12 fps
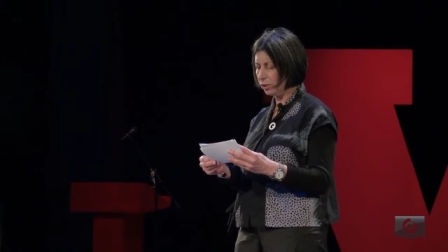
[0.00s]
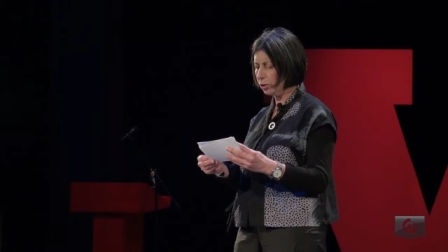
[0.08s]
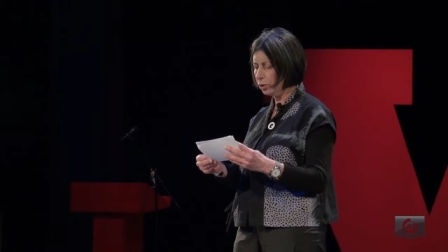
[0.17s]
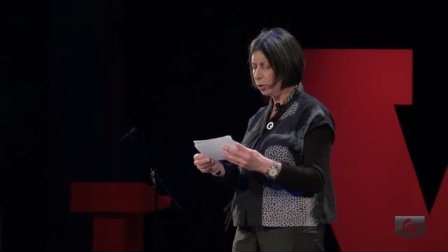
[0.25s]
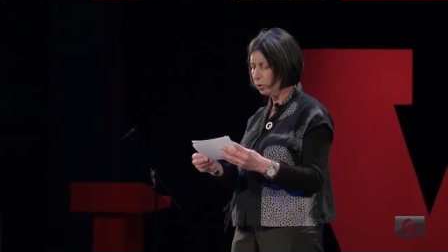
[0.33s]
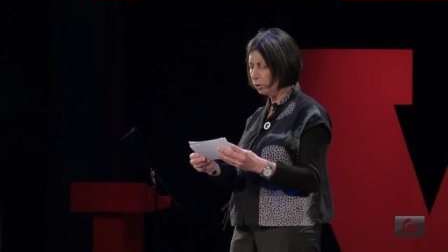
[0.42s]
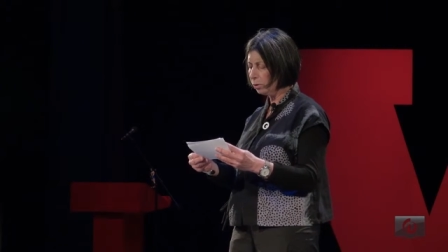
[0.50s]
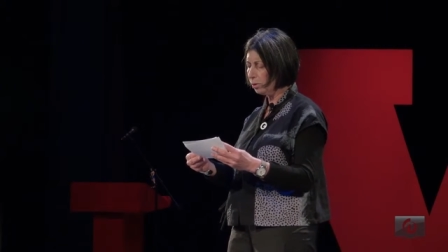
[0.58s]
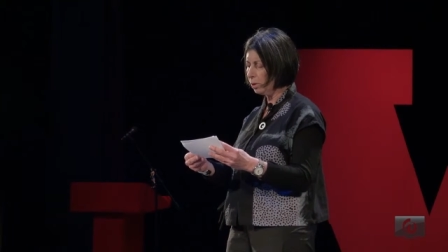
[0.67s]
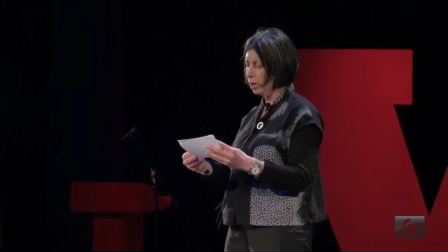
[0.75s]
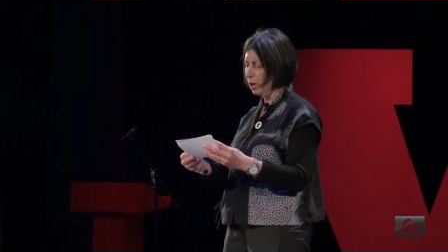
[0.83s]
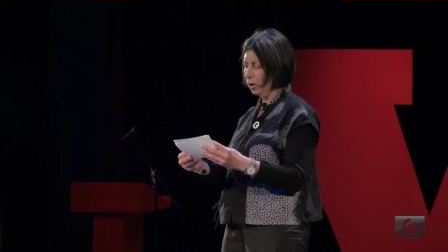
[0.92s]

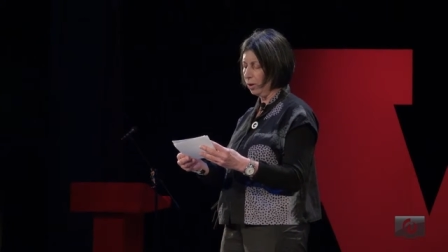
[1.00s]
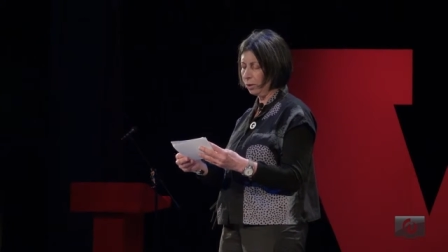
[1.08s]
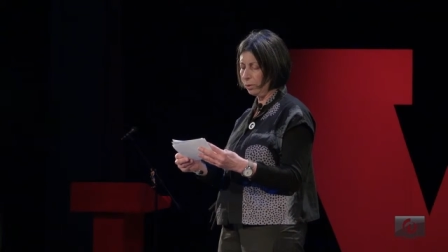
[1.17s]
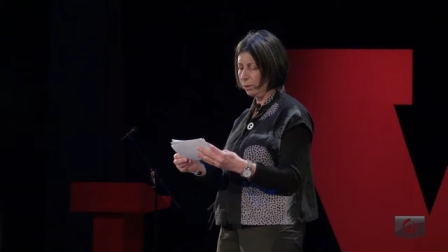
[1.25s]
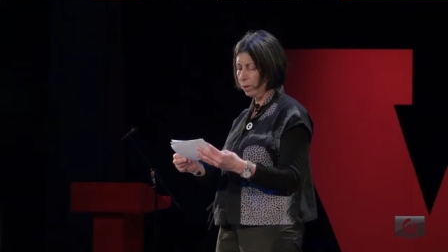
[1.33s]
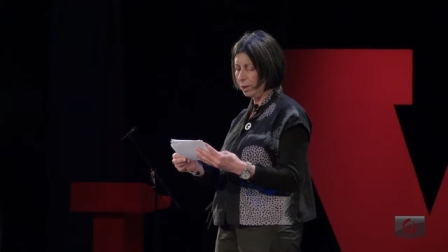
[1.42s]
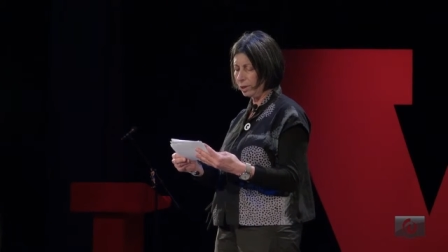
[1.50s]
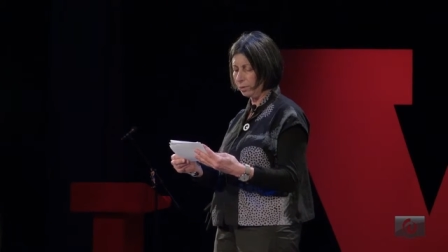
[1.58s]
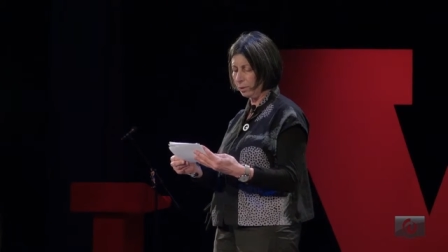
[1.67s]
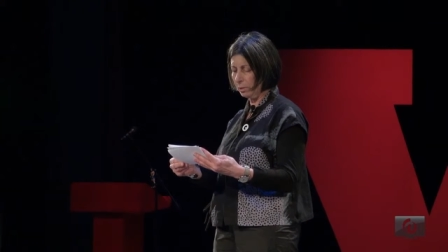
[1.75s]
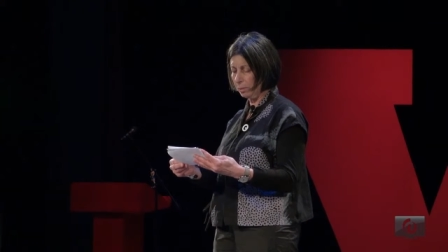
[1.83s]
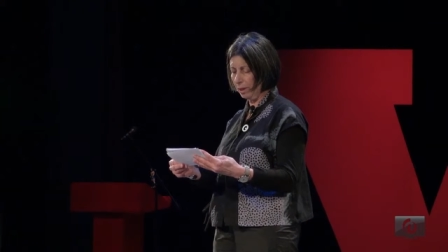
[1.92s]
Sudoku or
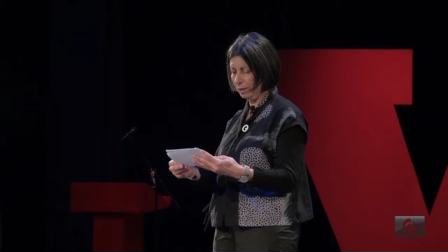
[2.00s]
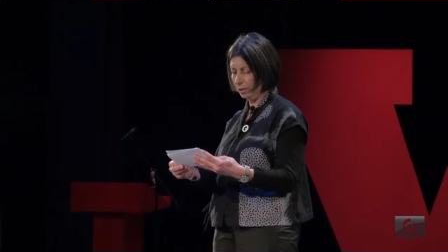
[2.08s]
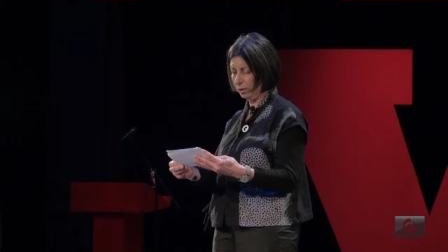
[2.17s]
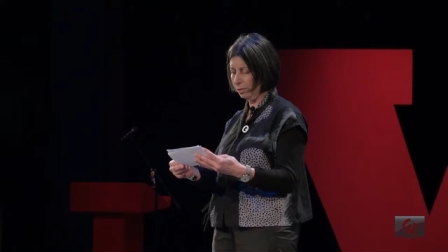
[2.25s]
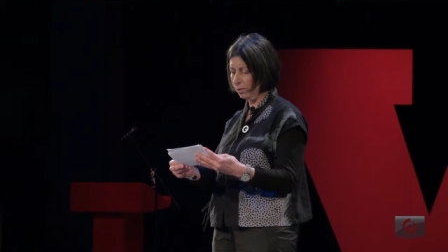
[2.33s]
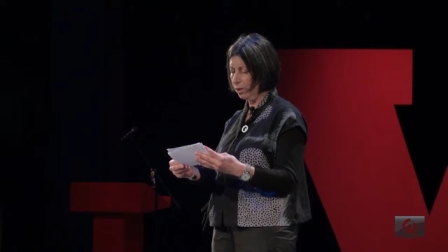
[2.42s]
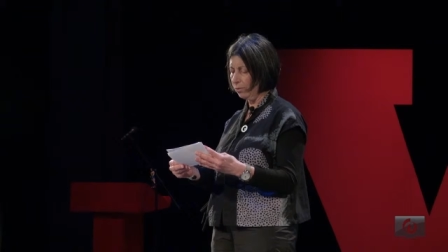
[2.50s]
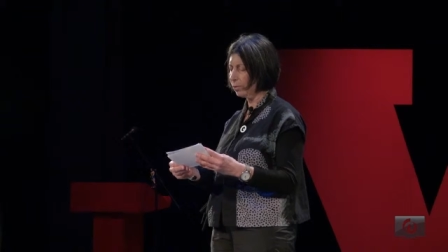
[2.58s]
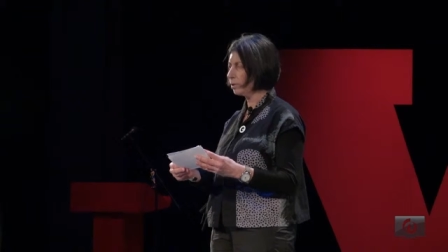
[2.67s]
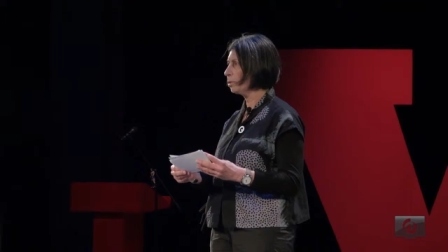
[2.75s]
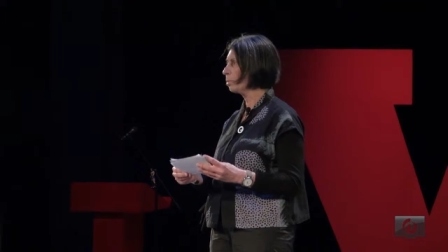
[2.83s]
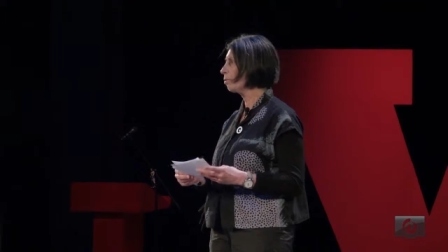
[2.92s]
crossword puzzle
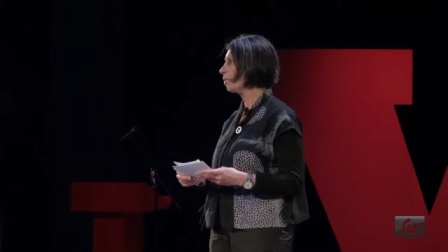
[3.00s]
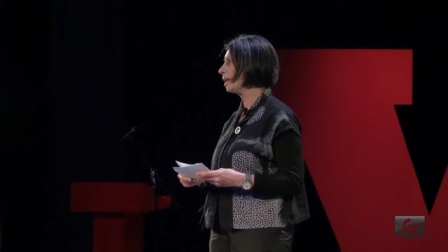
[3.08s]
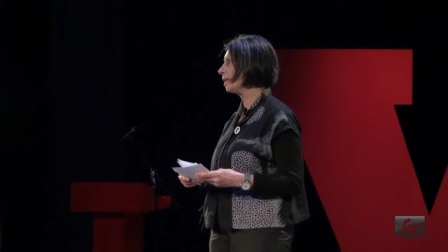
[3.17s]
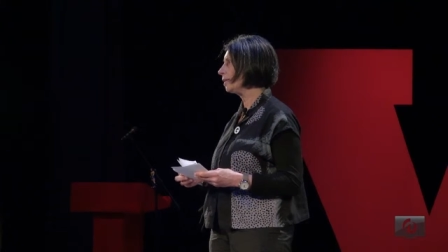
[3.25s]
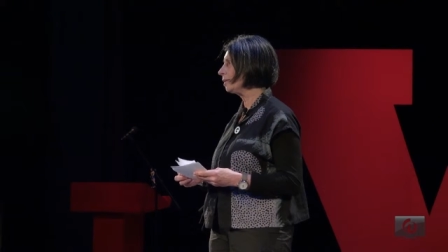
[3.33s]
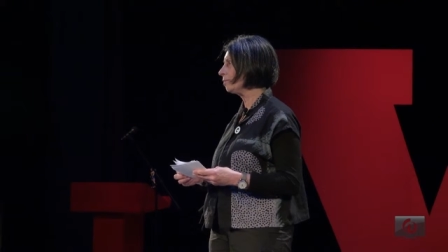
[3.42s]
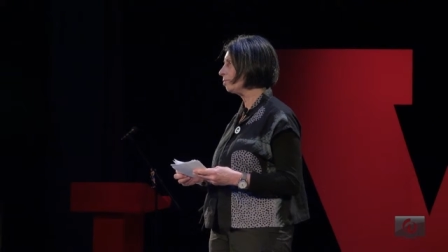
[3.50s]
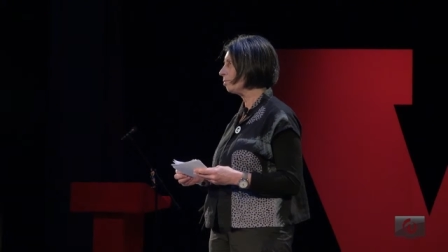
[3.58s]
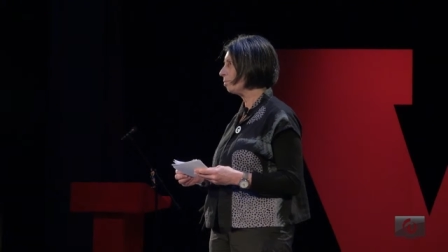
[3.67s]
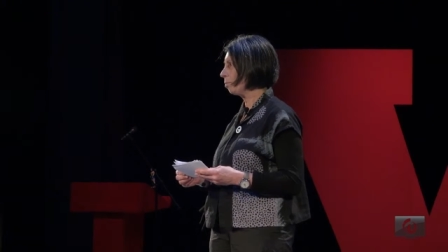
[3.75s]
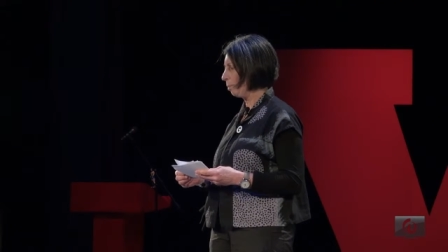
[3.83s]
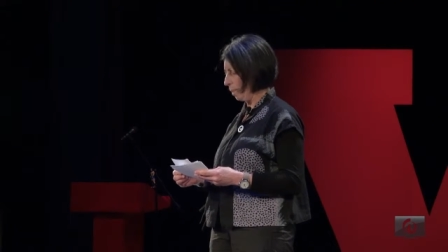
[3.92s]
for your brain,
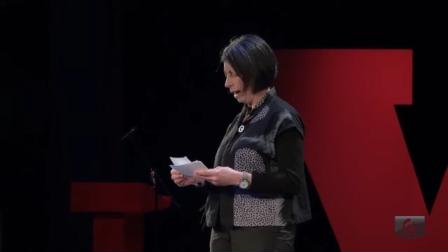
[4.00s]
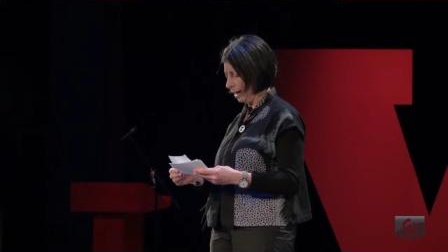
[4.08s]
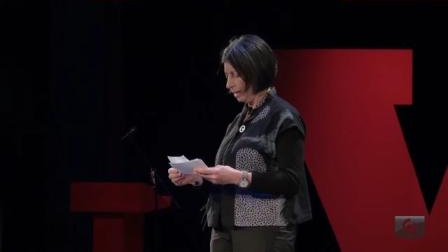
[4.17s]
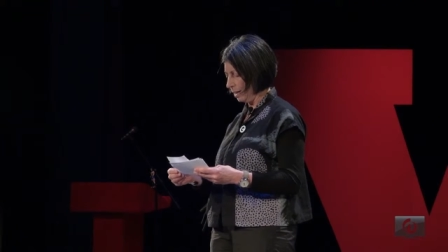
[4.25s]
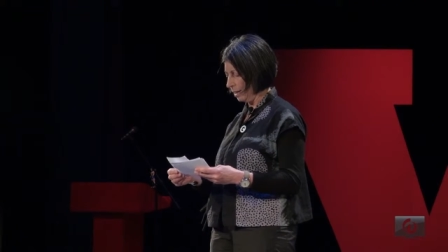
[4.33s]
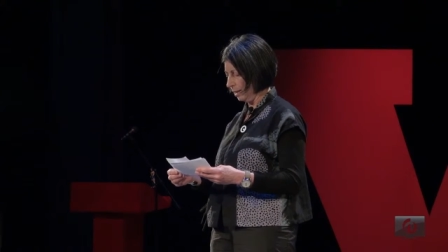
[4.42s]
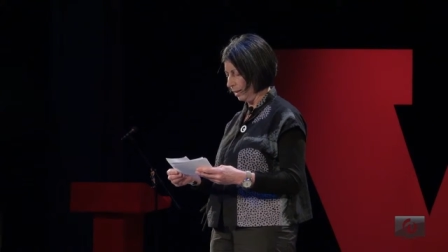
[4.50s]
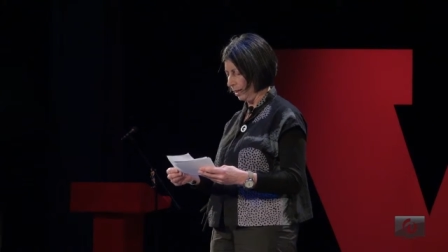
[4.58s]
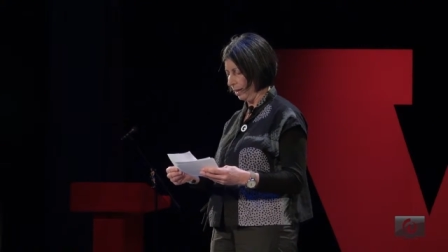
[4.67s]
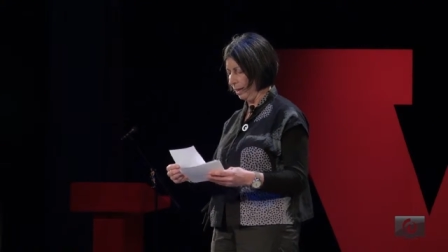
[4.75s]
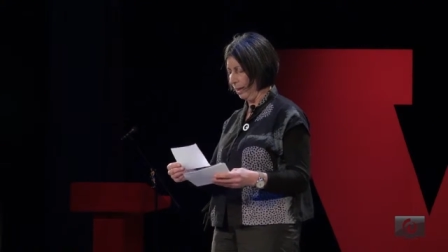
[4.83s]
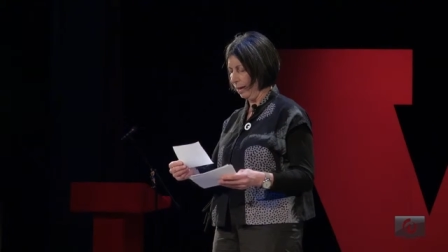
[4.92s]
body,
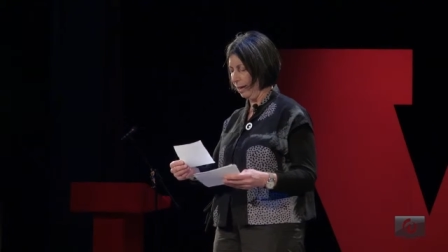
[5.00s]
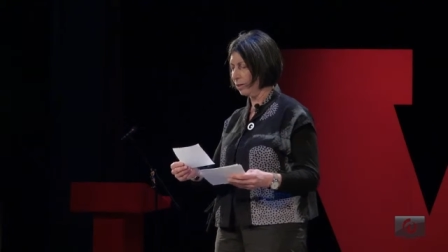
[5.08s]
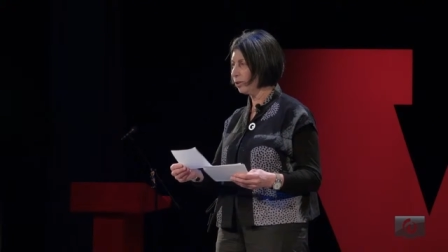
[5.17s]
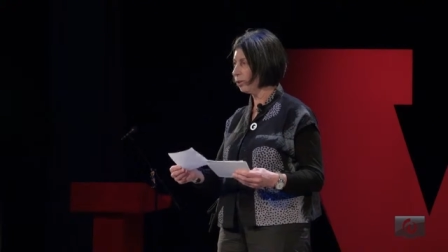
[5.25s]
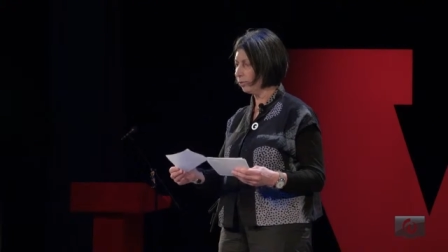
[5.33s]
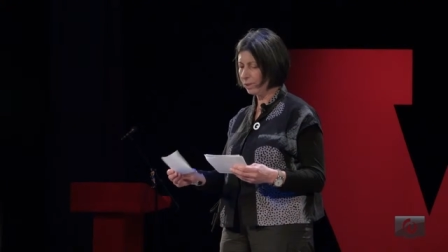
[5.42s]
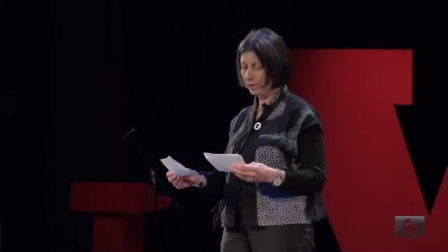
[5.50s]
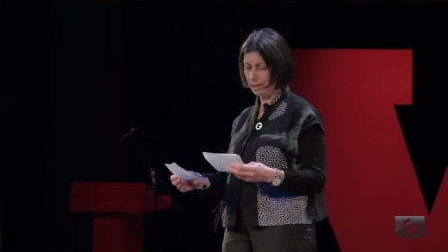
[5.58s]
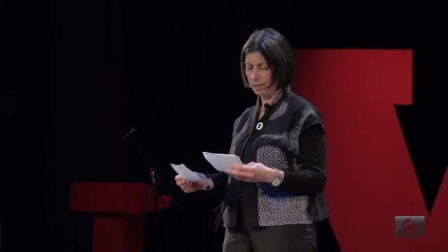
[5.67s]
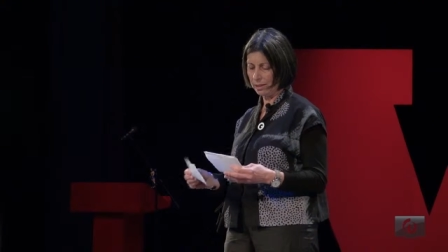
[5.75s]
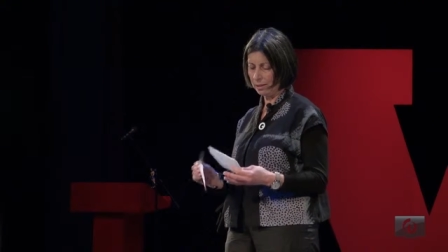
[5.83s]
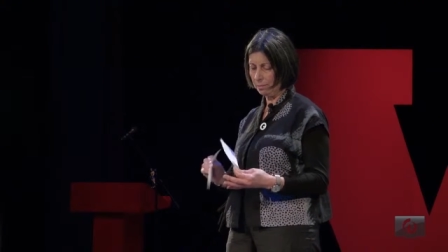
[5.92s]
and nervous
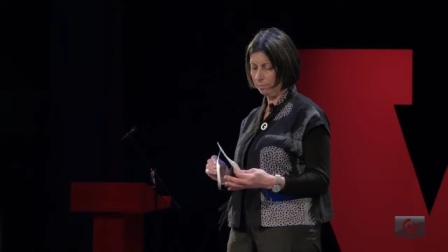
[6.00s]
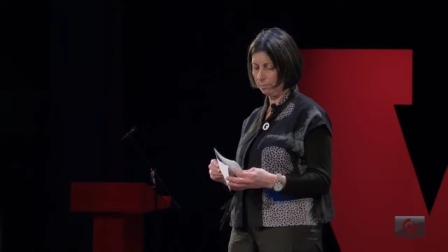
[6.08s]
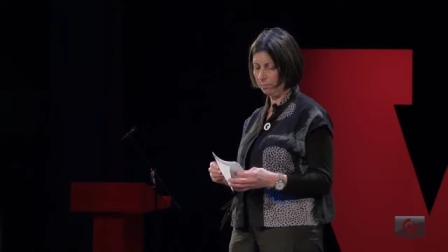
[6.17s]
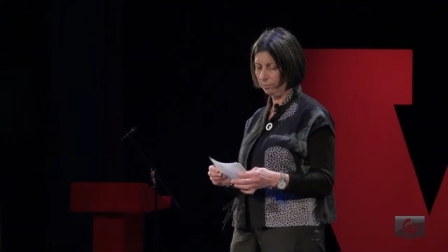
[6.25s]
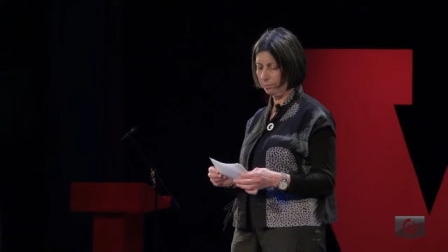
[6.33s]
system.